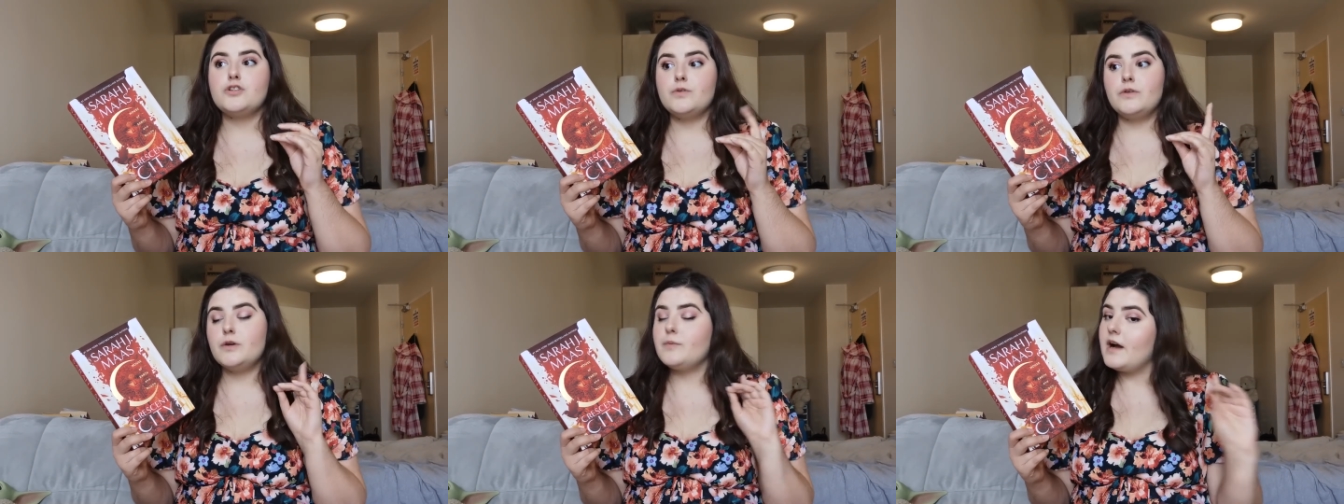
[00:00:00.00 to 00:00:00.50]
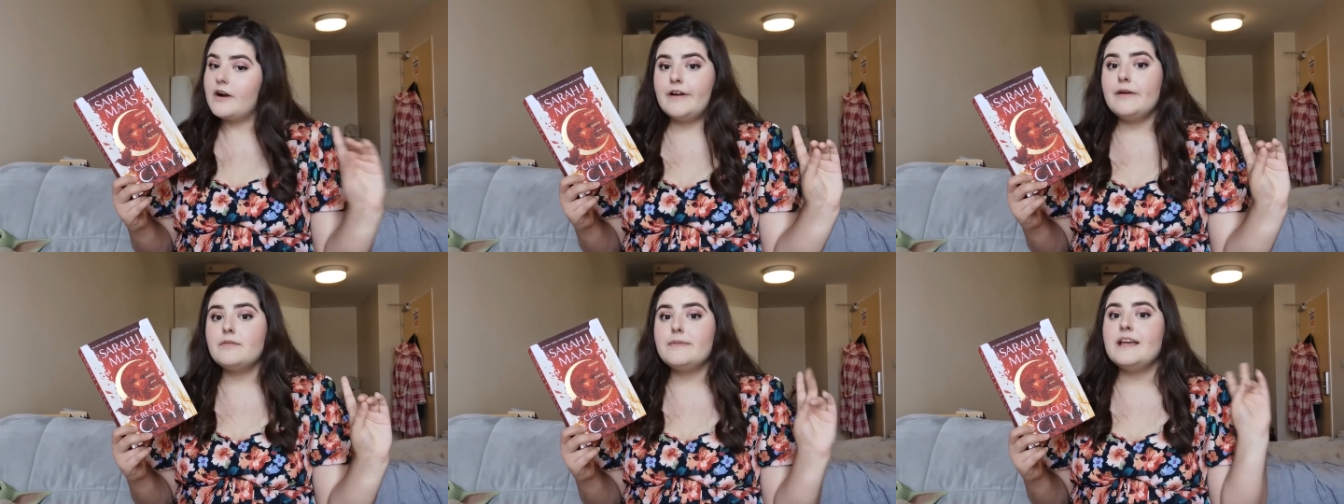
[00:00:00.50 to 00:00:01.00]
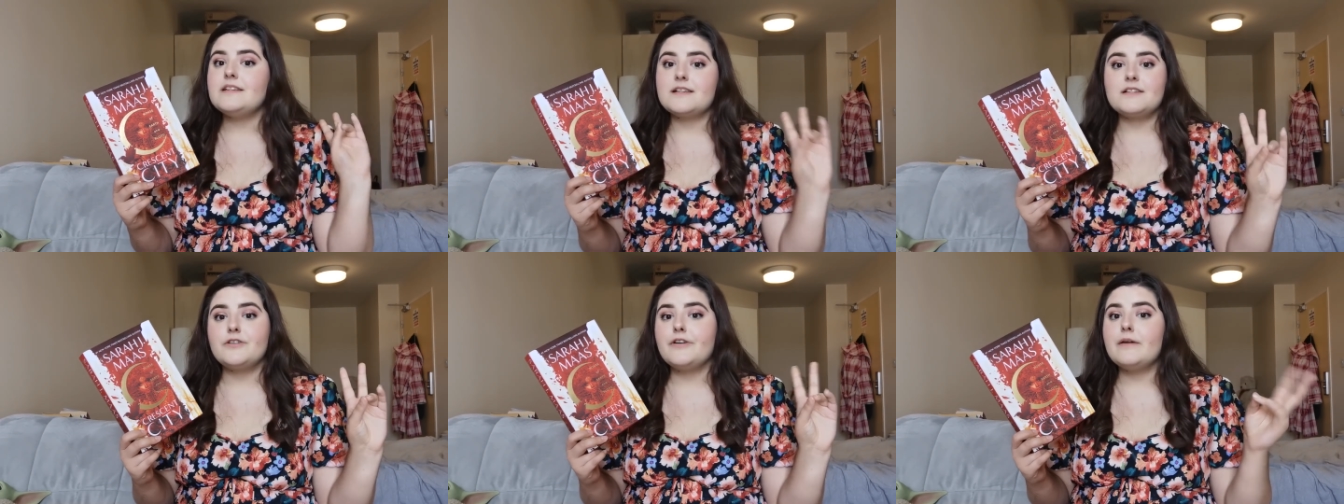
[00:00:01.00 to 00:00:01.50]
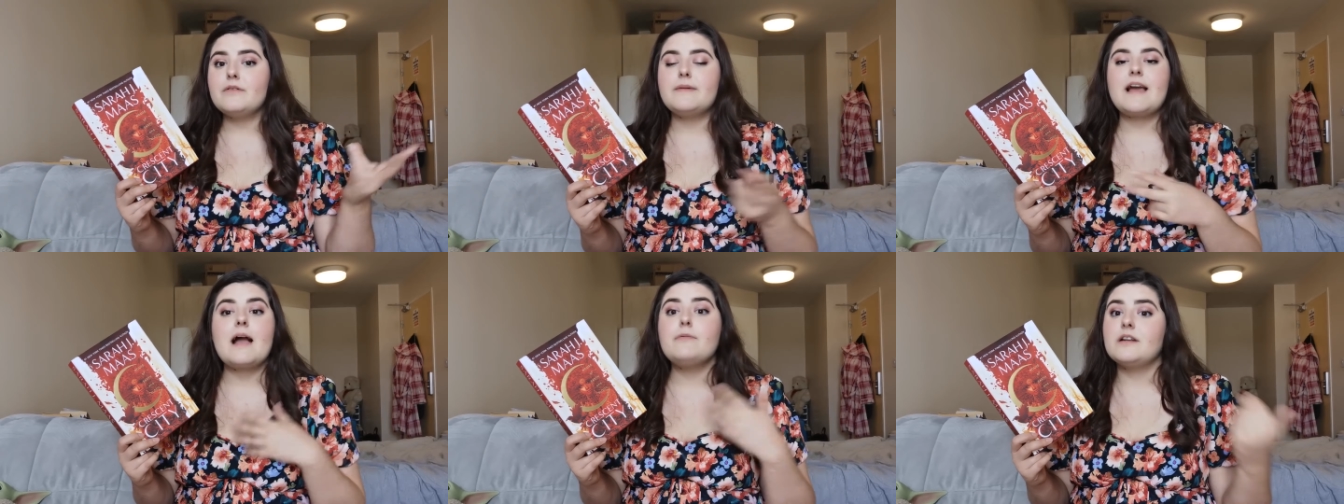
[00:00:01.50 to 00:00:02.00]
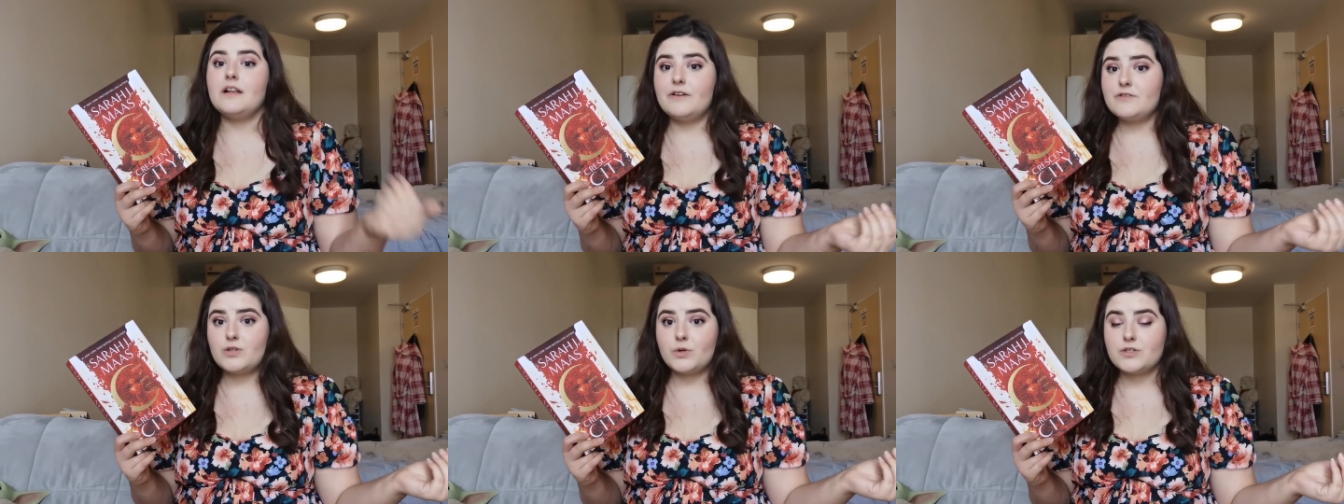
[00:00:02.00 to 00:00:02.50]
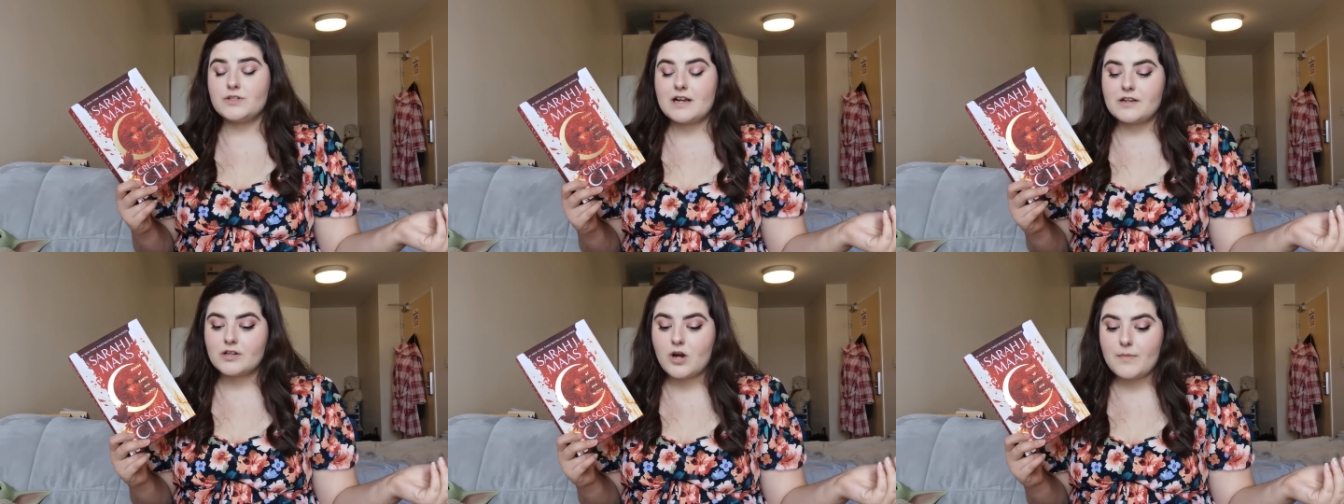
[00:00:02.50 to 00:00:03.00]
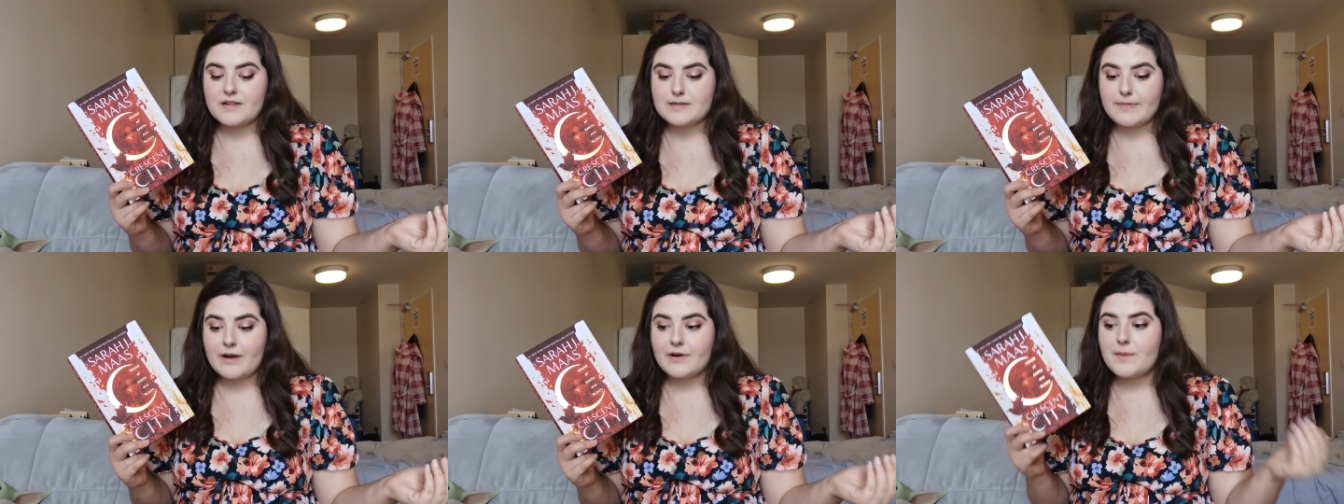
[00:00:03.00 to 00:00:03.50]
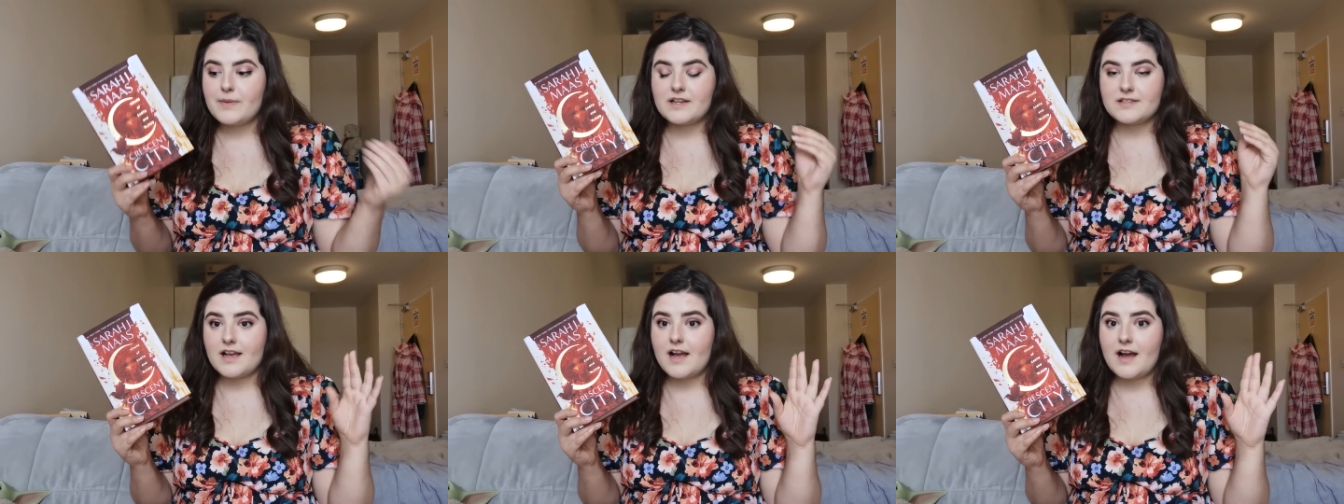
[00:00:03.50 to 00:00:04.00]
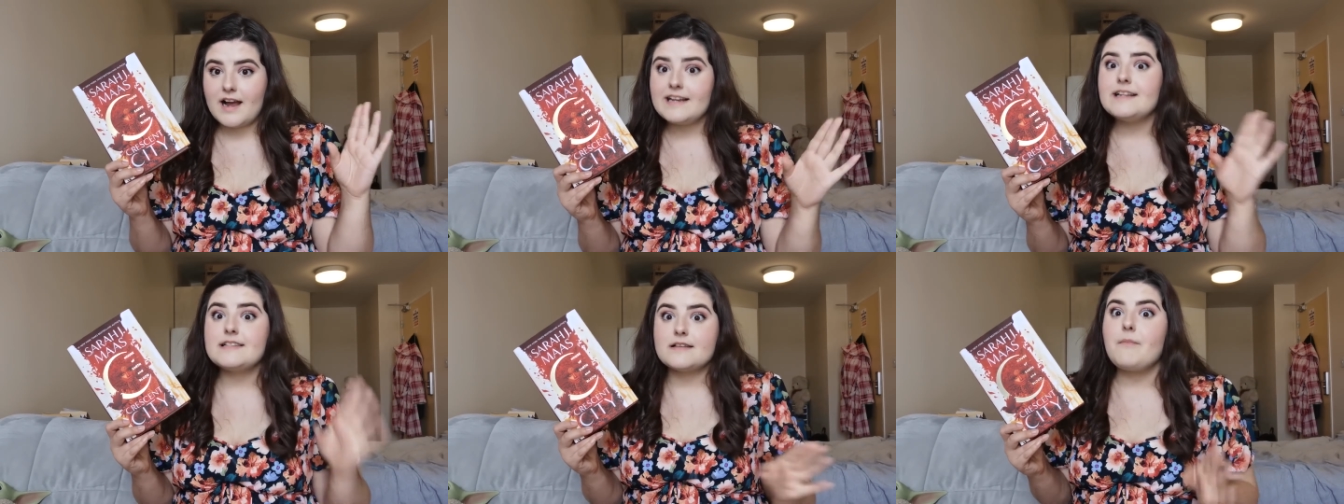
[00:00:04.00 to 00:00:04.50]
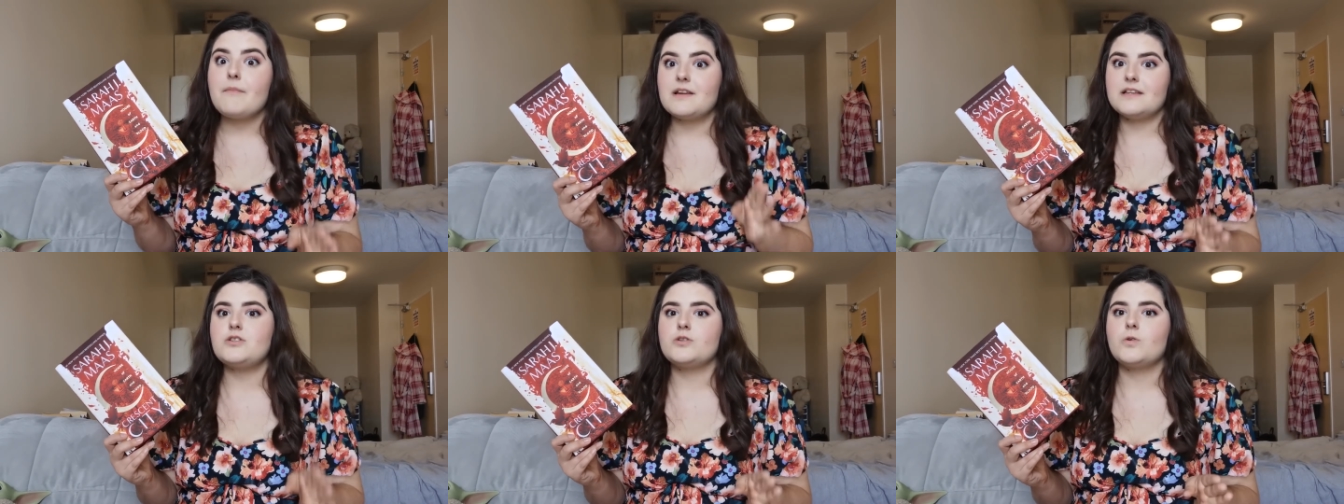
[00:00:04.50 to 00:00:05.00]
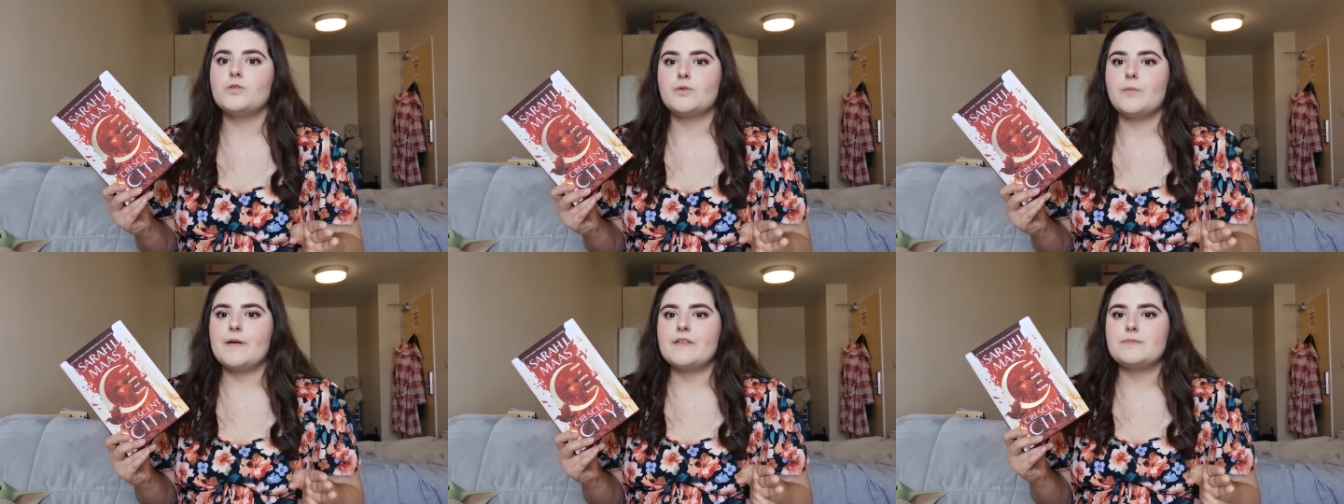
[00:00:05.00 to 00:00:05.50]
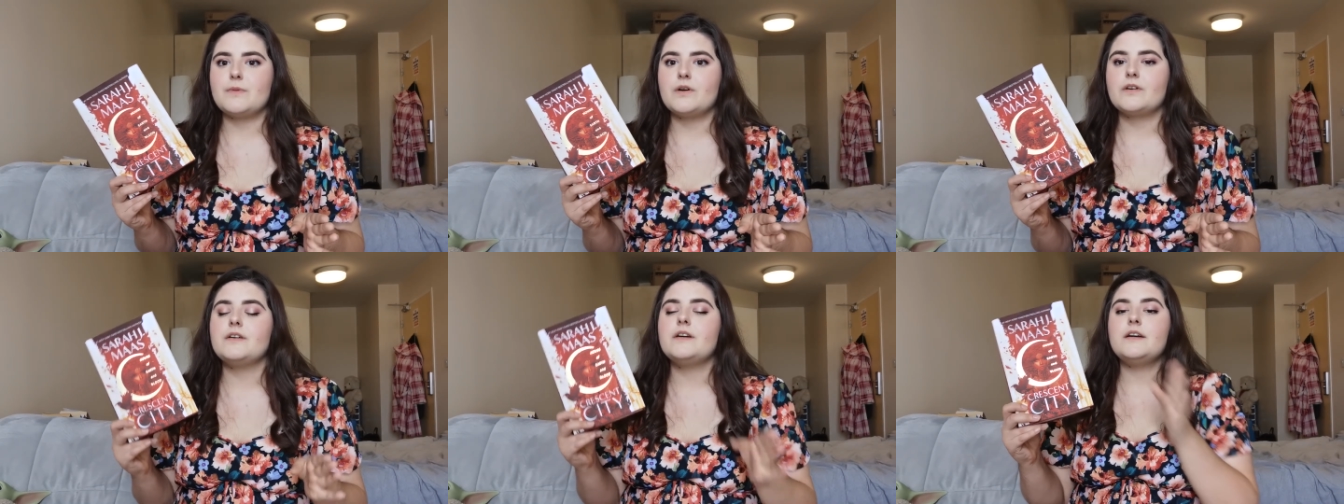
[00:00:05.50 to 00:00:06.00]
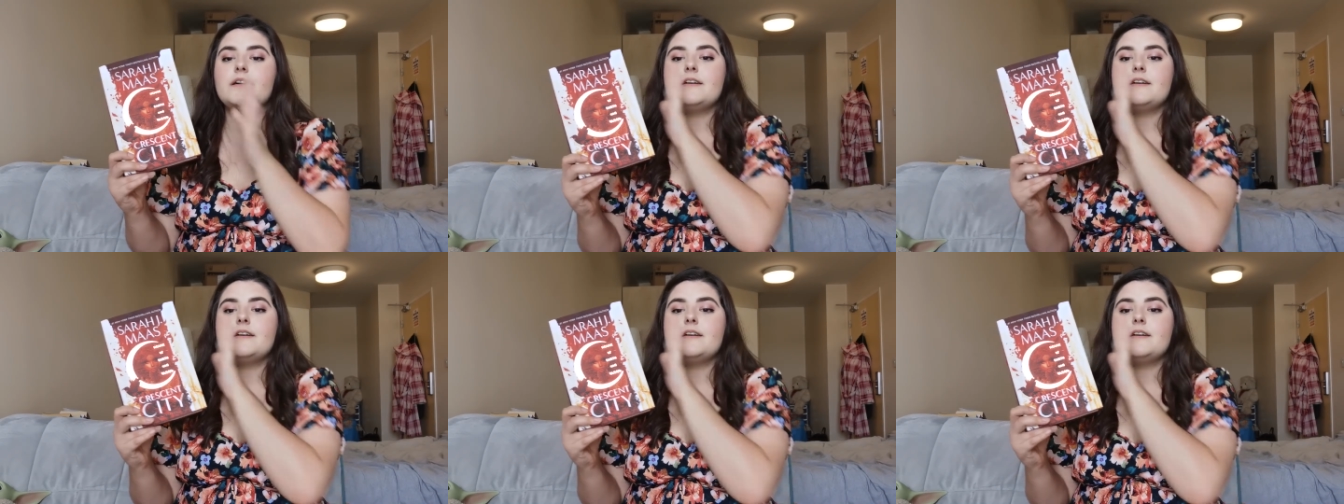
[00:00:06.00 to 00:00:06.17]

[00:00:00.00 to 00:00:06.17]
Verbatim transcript: Do you agree with me? Disagree with me? I would love to talk to you down in the comments about it, because I need somebody to talk to about this book.